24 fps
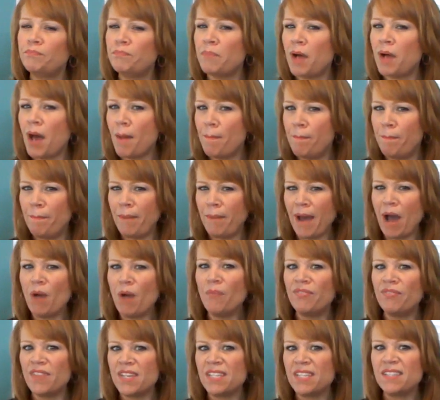
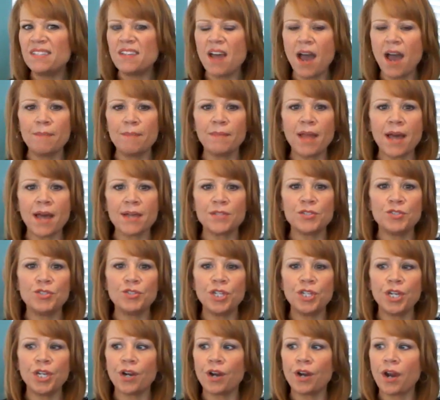about this time last
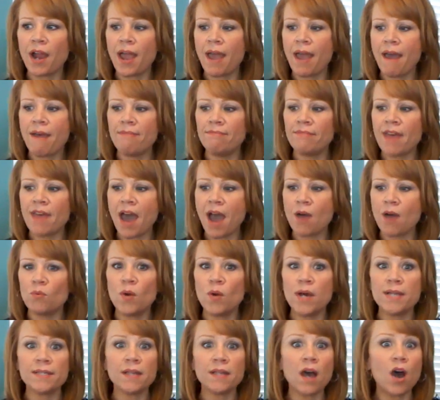year, and that
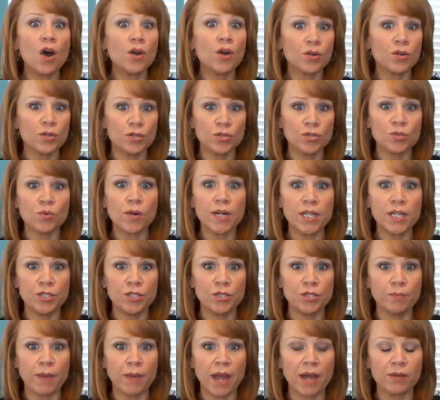was
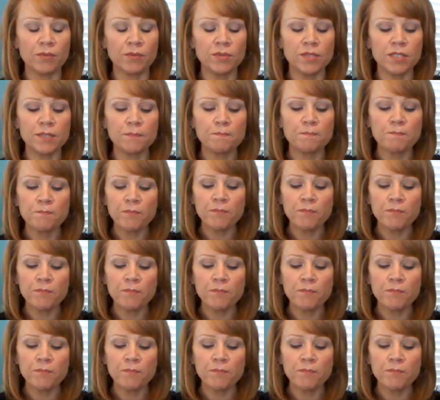122 pounds.